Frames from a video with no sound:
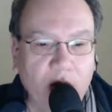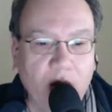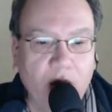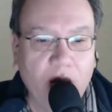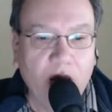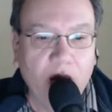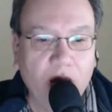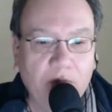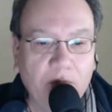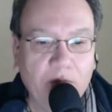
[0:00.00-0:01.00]

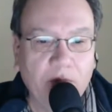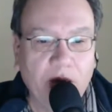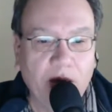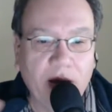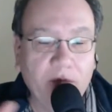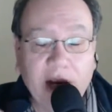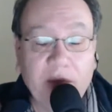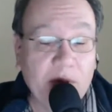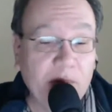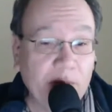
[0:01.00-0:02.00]
And I
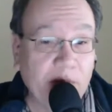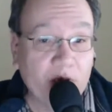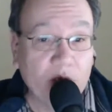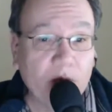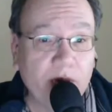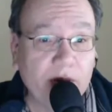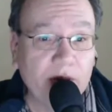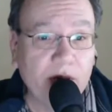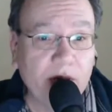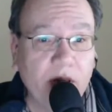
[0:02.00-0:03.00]
recommend people do
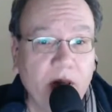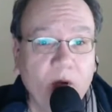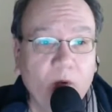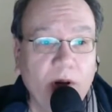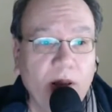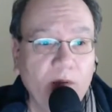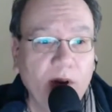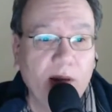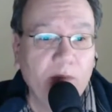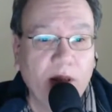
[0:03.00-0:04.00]
this. What I
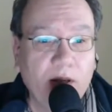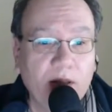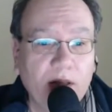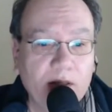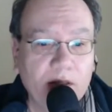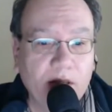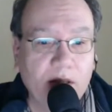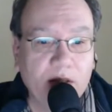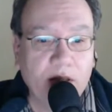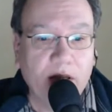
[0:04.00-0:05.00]
recommend is,
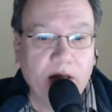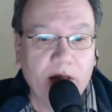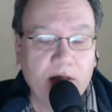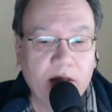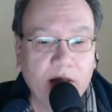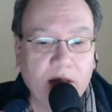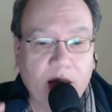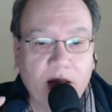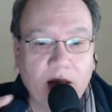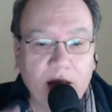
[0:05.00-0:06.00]
and Nancy,
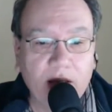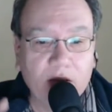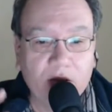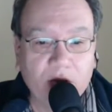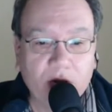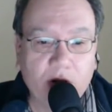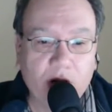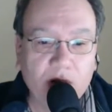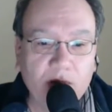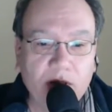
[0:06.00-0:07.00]
I liked your
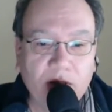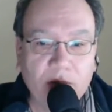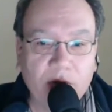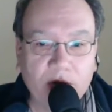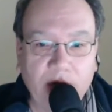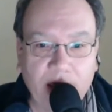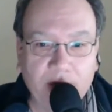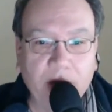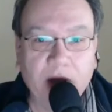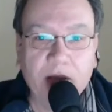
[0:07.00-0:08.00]
comment about
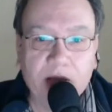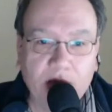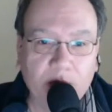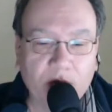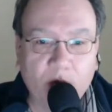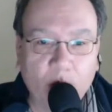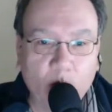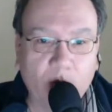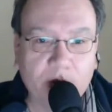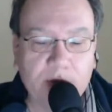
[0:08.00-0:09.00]
having a separate
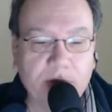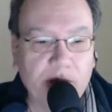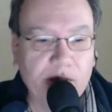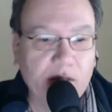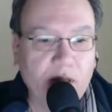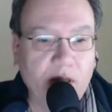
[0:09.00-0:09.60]
workspace.